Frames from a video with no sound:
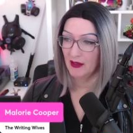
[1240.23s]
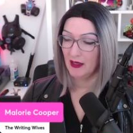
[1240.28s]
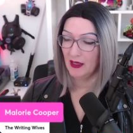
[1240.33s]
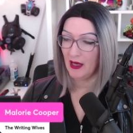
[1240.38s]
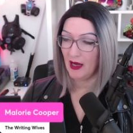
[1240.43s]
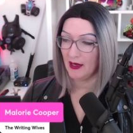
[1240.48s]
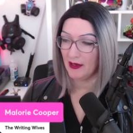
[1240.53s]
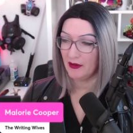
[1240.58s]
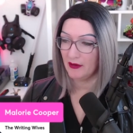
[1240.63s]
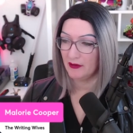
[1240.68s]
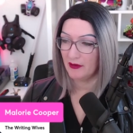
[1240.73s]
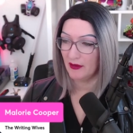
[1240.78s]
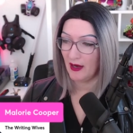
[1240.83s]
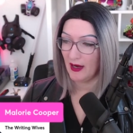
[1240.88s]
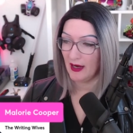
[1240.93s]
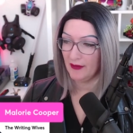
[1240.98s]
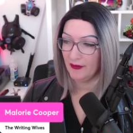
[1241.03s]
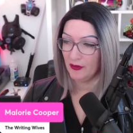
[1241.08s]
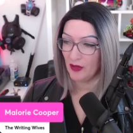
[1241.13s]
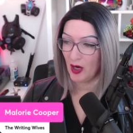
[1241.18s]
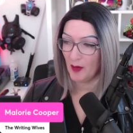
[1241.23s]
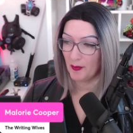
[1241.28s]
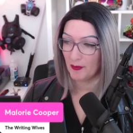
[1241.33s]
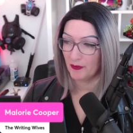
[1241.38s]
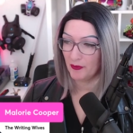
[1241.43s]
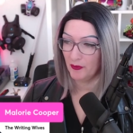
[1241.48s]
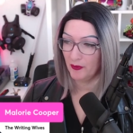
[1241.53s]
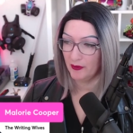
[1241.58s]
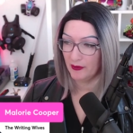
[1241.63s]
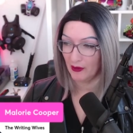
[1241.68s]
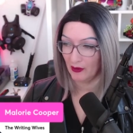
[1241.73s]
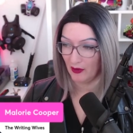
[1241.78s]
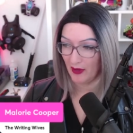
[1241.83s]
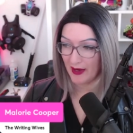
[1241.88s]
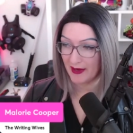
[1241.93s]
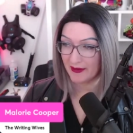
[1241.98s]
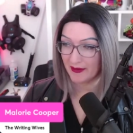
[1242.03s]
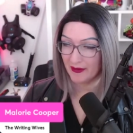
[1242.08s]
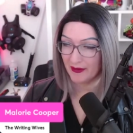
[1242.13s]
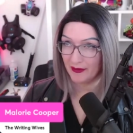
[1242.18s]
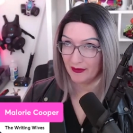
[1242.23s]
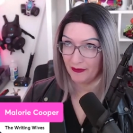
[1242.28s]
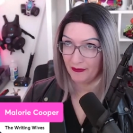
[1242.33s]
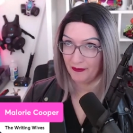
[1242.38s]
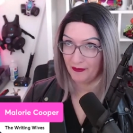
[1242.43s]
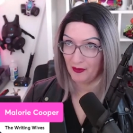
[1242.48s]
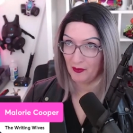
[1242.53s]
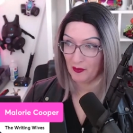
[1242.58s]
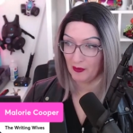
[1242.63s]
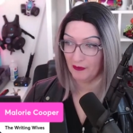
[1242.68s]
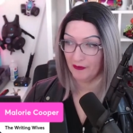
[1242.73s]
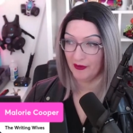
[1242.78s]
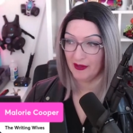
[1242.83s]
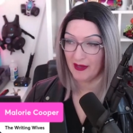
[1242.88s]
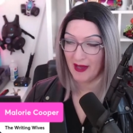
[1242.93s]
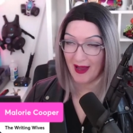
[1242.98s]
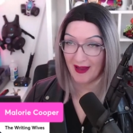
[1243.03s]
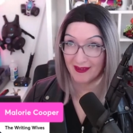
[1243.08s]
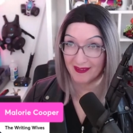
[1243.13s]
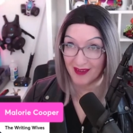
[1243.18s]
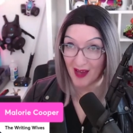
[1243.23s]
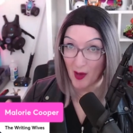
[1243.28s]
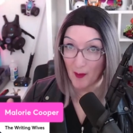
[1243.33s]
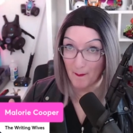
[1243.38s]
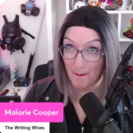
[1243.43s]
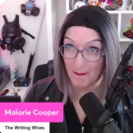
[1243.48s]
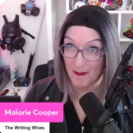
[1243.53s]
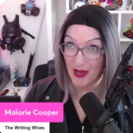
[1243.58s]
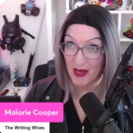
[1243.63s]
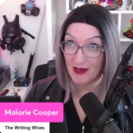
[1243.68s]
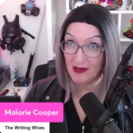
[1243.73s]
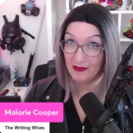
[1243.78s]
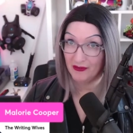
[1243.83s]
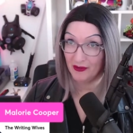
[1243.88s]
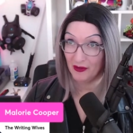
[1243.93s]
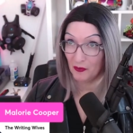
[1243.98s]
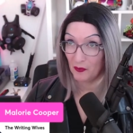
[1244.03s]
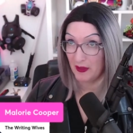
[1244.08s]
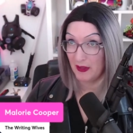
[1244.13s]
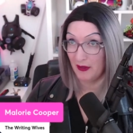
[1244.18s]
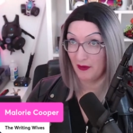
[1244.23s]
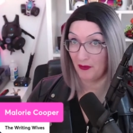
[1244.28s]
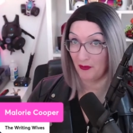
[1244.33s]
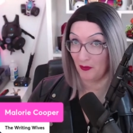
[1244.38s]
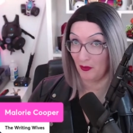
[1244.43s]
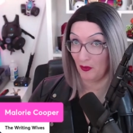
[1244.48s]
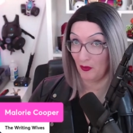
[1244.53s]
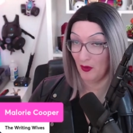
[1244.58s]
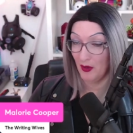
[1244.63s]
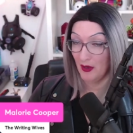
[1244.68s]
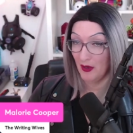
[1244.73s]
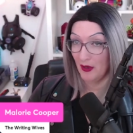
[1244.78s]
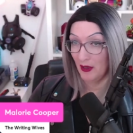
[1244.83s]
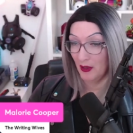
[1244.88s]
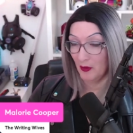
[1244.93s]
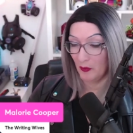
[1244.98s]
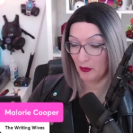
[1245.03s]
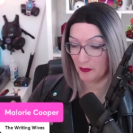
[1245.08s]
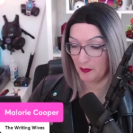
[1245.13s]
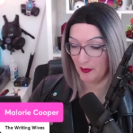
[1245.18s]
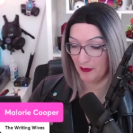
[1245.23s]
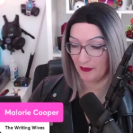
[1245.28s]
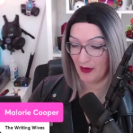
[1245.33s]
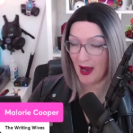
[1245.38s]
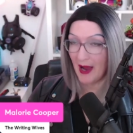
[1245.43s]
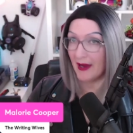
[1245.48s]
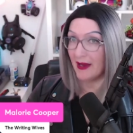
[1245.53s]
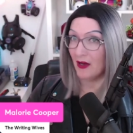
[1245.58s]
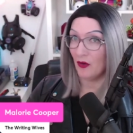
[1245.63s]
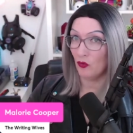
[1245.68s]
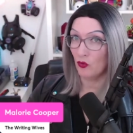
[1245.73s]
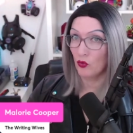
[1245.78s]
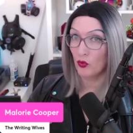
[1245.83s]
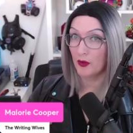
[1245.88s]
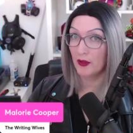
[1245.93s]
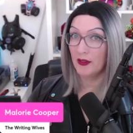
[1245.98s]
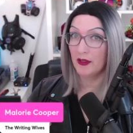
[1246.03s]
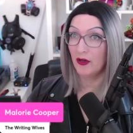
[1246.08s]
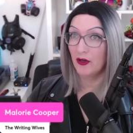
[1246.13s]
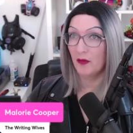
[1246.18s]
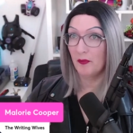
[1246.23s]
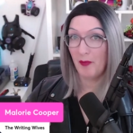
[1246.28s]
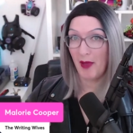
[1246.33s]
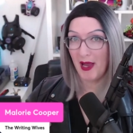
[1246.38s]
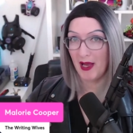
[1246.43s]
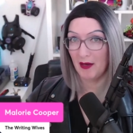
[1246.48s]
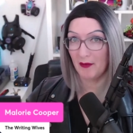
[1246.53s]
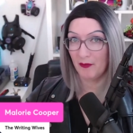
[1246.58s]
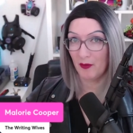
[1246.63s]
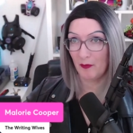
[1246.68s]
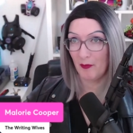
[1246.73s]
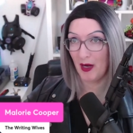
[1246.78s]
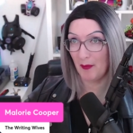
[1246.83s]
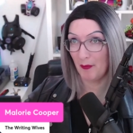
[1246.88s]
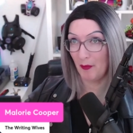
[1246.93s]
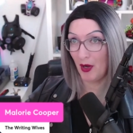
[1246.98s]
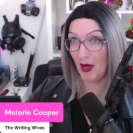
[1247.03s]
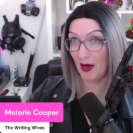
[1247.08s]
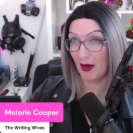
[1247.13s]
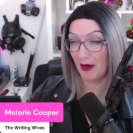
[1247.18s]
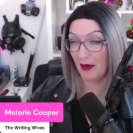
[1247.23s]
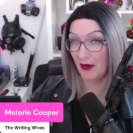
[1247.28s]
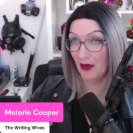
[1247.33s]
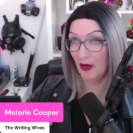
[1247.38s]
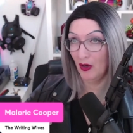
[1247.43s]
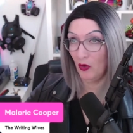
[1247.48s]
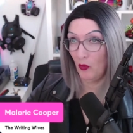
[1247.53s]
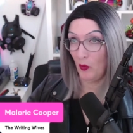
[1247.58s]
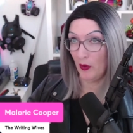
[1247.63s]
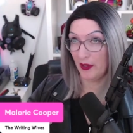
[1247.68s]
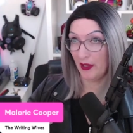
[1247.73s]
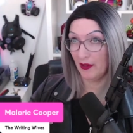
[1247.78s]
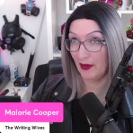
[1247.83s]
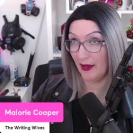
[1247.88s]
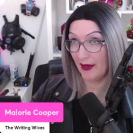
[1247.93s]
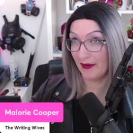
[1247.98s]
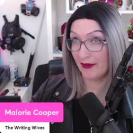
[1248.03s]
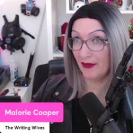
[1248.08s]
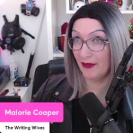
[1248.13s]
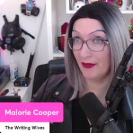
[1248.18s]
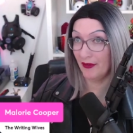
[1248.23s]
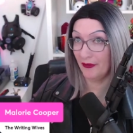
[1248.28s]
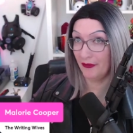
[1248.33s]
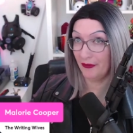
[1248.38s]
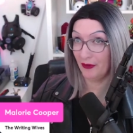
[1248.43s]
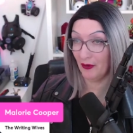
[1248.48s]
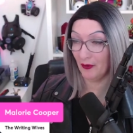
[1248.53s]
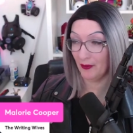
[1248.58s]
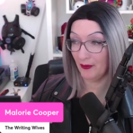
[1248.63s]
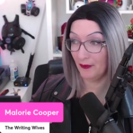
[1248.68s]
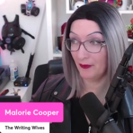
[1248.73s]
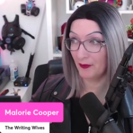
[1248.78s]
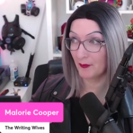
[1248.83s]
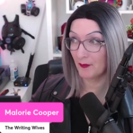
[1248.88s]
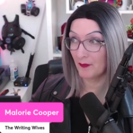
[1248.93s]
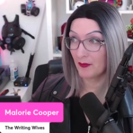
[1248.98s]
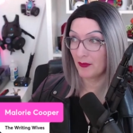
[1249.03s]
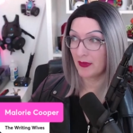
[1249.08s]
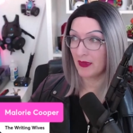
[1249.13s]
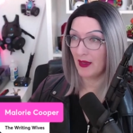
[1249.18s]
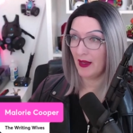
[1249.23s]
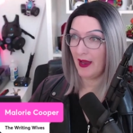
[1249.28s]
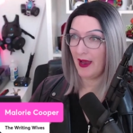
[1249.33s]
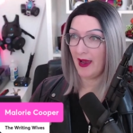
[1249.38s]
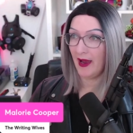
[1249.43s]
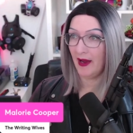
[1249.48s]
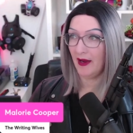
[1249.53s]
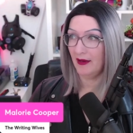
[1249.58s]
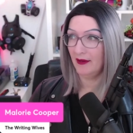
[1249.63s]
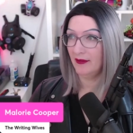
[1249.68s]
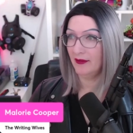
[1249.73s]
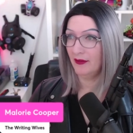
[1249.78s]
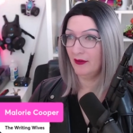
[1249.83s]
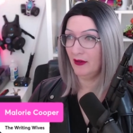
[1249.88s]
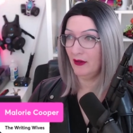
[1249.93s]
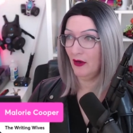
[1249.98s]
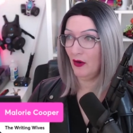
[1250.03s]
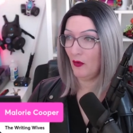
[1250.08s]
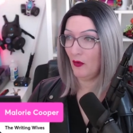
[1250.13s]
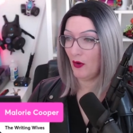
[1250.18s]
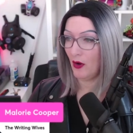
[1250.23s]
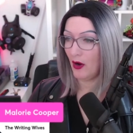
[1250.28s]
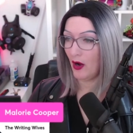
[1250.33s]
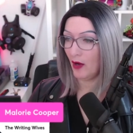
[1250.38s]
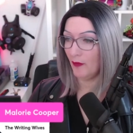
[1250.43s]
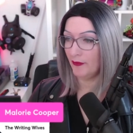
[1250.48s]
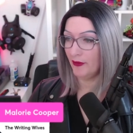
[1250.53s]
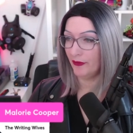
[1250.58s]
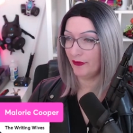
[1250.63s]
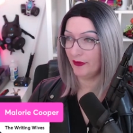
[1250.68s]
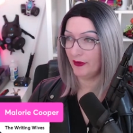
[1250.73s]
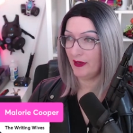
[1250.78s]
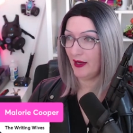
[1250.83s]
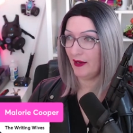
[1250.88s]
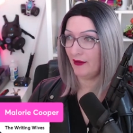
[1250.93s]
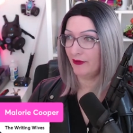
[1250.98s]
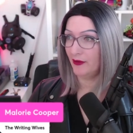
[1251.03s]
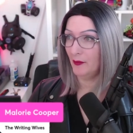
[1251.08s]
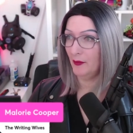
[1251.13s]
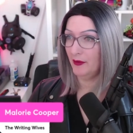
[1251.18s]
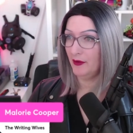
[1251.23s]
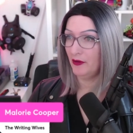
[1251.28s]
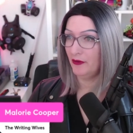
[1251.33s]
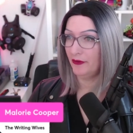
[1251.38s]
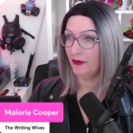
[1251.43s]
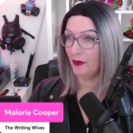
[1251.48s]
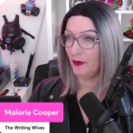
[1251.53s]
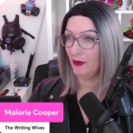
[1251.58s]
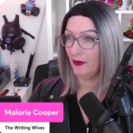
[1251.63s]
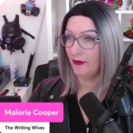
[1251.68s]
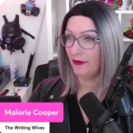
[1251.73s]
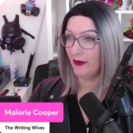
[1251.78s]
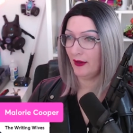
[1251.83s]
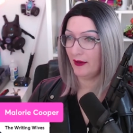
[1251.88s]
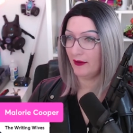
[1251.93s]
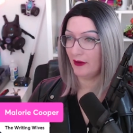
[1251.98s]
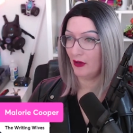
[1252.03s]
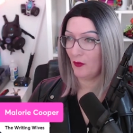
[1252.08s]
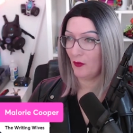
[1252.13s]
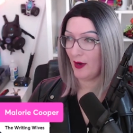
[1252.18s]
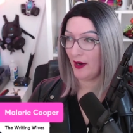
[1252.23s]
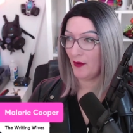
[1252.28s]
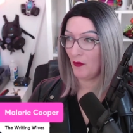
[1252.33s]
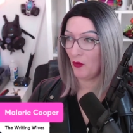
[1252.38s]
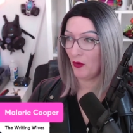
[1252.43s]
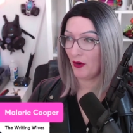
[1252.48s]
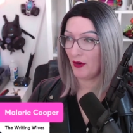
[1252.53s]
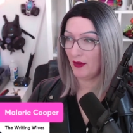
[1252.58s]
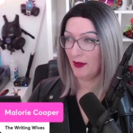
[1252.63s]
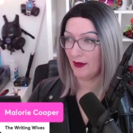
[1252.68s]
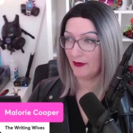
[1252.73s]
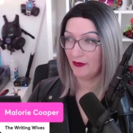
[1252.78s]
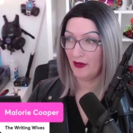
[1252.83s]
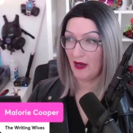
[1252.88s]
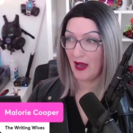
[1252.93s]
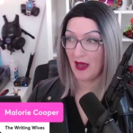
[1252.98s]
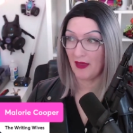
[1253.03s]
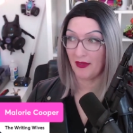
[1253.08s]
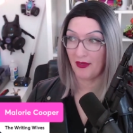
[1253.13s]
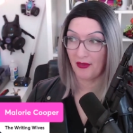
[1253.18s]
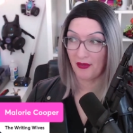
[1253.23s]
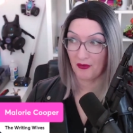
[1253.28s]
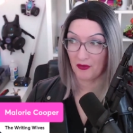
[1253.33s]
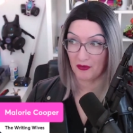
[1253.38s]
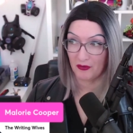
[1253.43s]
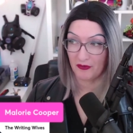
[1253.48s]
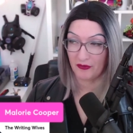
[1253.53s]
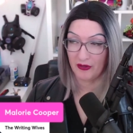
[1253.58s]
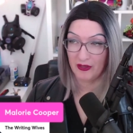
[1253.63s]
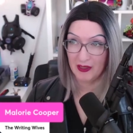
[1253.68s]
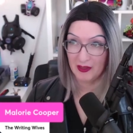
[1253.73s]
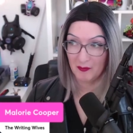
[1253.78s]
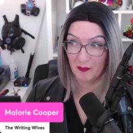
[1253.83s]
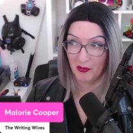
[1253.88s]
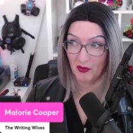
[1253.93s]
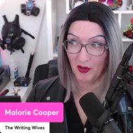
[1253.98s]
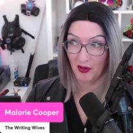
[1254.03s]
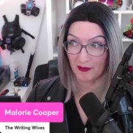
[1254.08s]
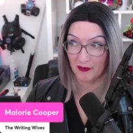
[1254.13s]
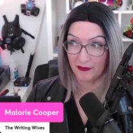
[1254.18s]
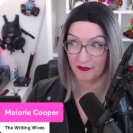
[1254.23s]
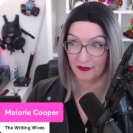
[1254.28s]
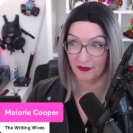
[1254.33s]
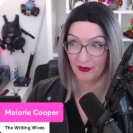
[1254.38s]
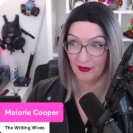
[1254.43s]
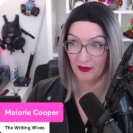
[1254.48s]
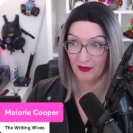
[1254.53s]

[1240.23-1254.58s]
I have an opportunity to lengthen this series. It has amazing read through, which means I get really good bang for my buck when I lengthen the series. And obviously, yeah, some of these series like the Orion War collection at 13 books,